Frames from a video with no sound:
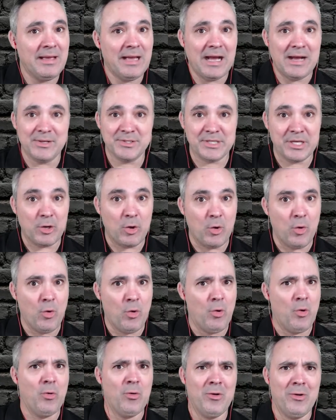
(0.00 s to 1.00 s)
I was like,
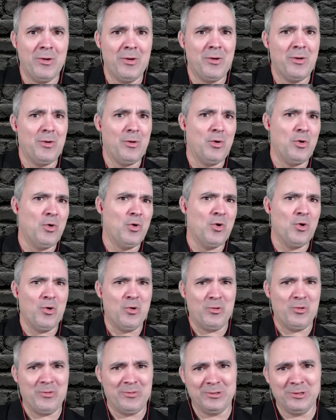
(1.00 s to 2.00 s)
oh,
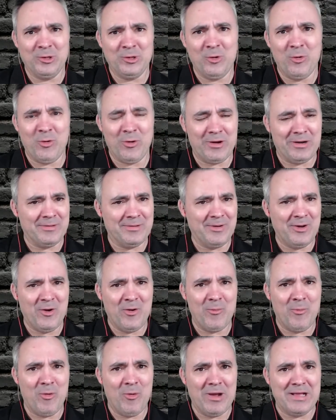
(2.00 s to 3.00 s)
Lord.
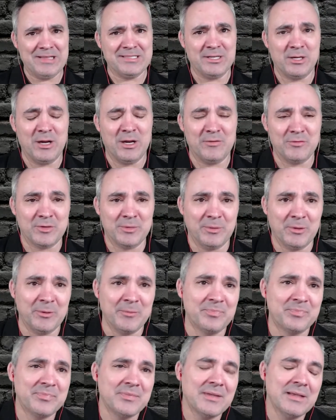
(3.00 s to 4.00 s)
Oh, boy, it's uncomfortable.